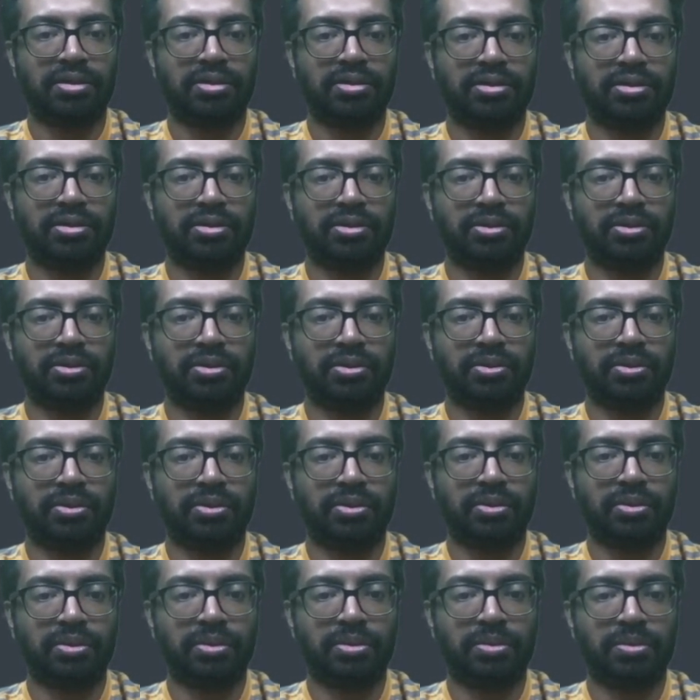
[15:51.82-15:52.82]

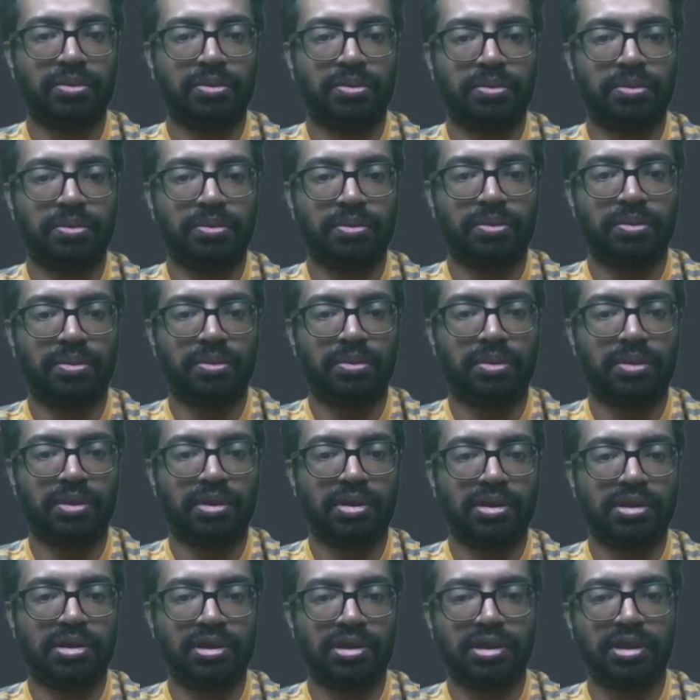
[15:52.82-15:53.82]
So what
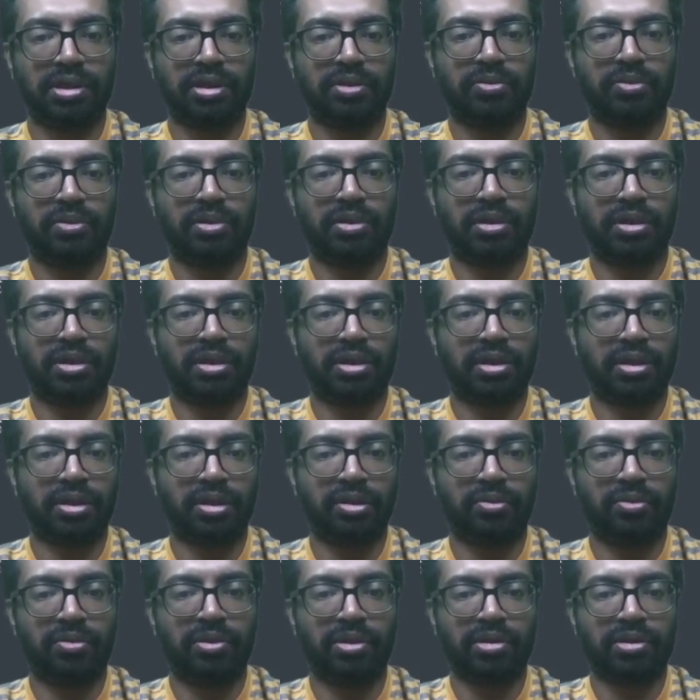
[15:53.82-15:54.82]
is it I want? I
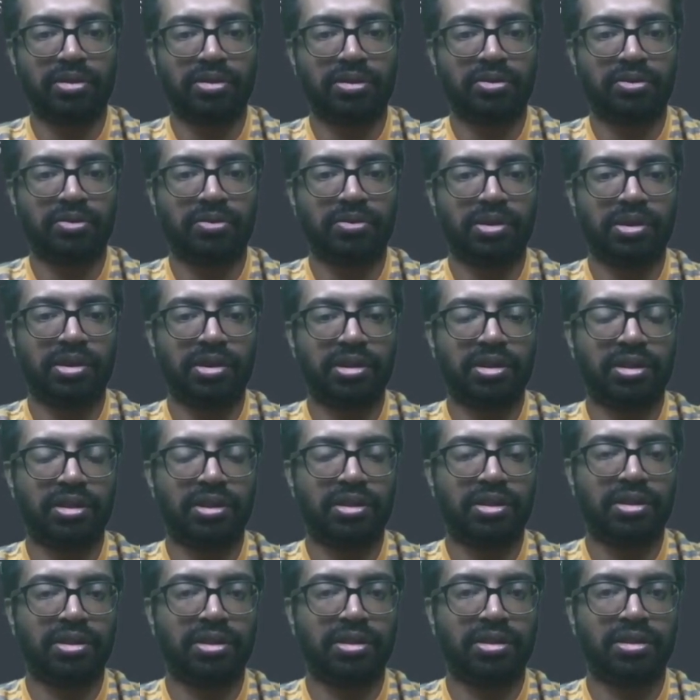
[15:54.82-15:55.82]
want student
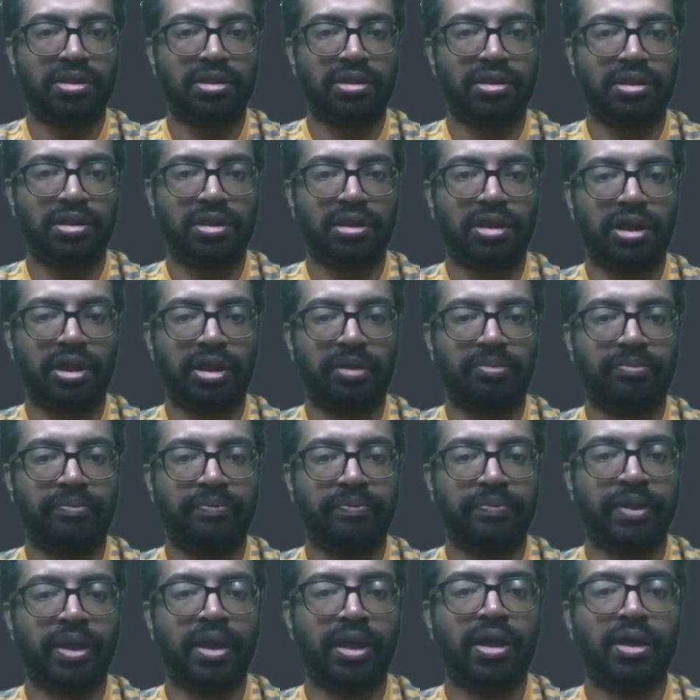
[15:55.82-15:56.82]
name.
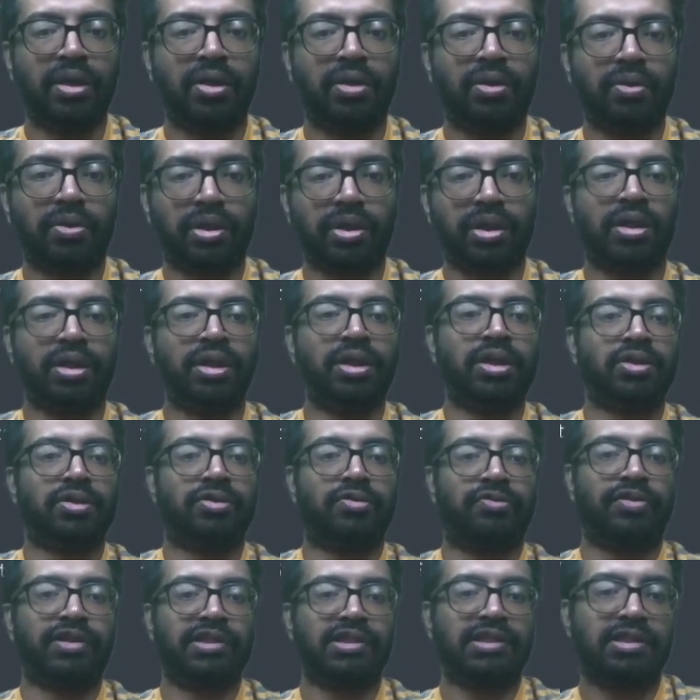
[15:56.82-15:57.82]
Okay. So
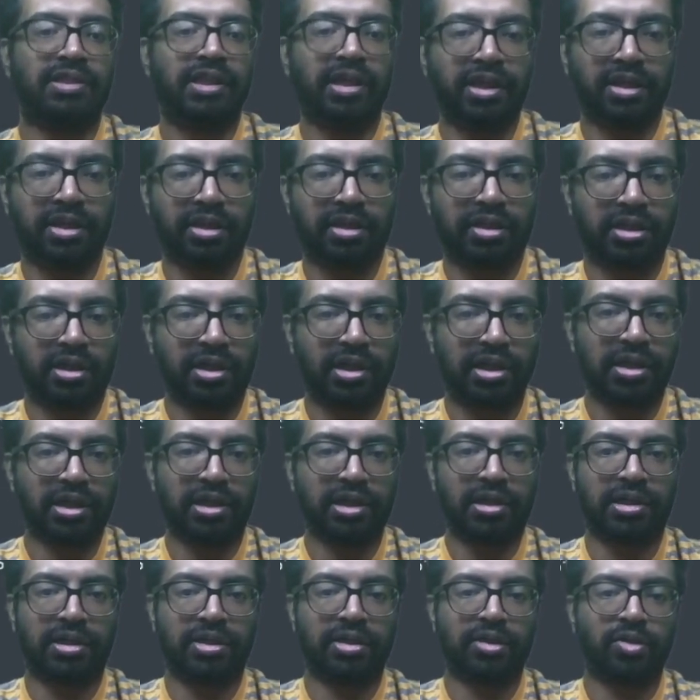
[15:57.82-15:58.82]
first thing,
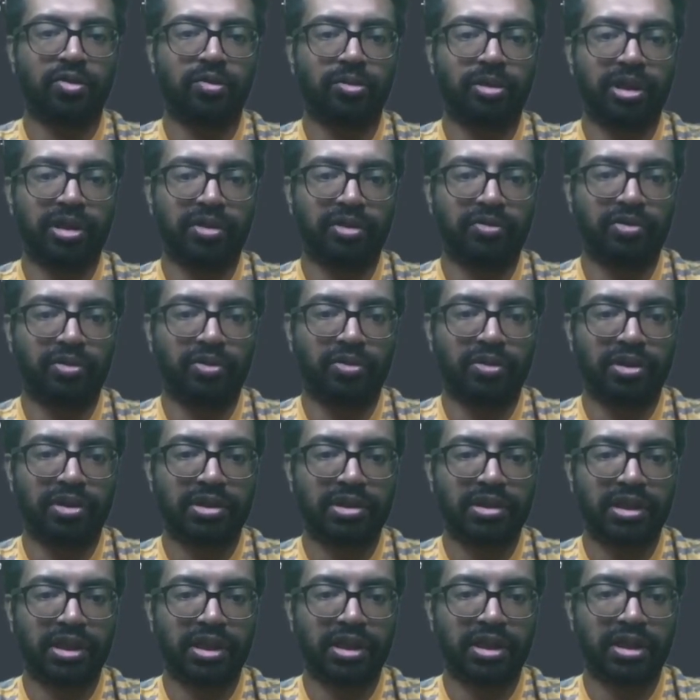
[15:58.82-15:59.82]
you might have noticed
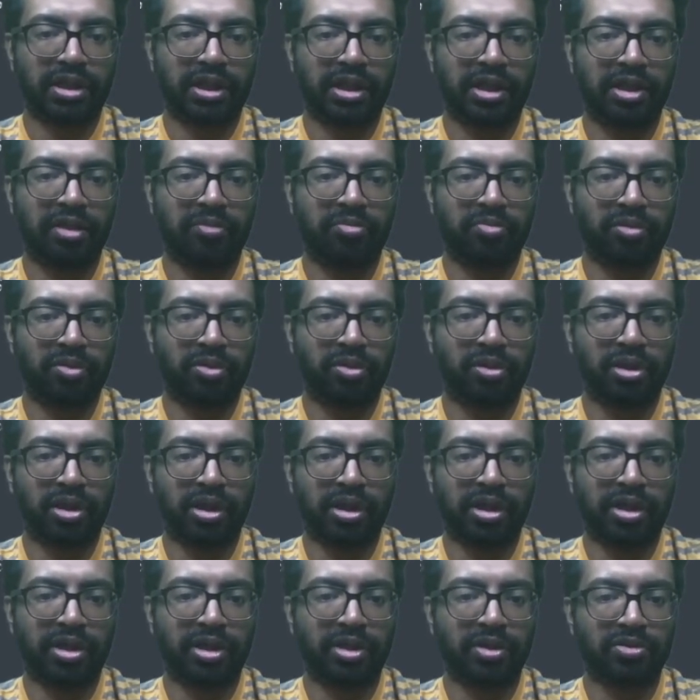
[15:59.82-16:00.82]
that I
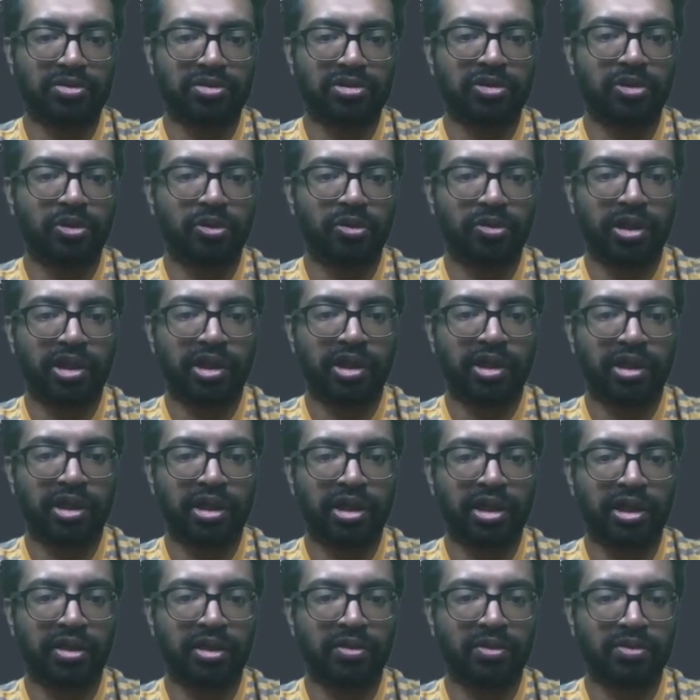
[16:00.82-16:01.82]
didn't use dot here. I
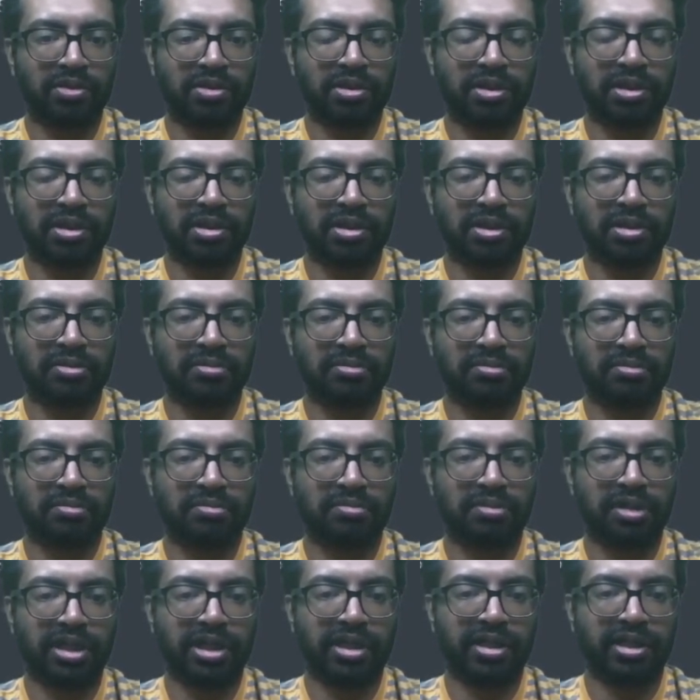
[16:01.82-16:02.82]
used this
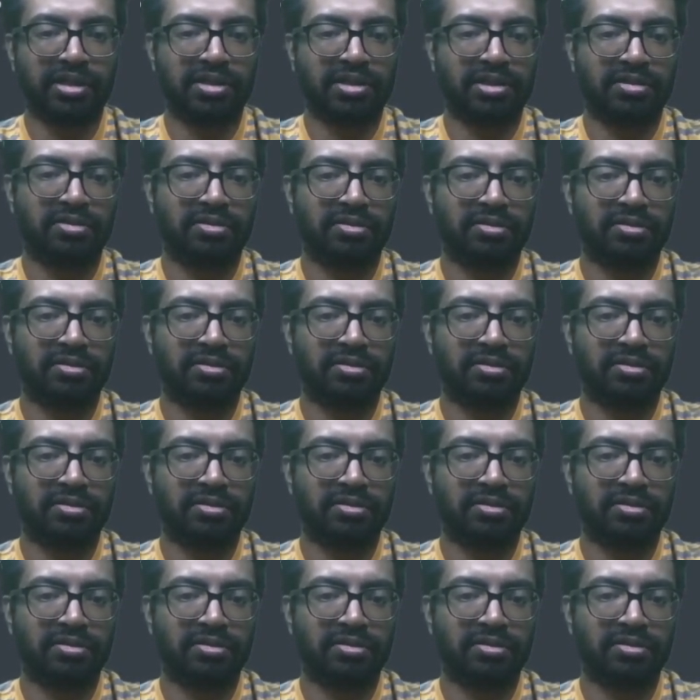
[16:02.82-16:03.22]
minus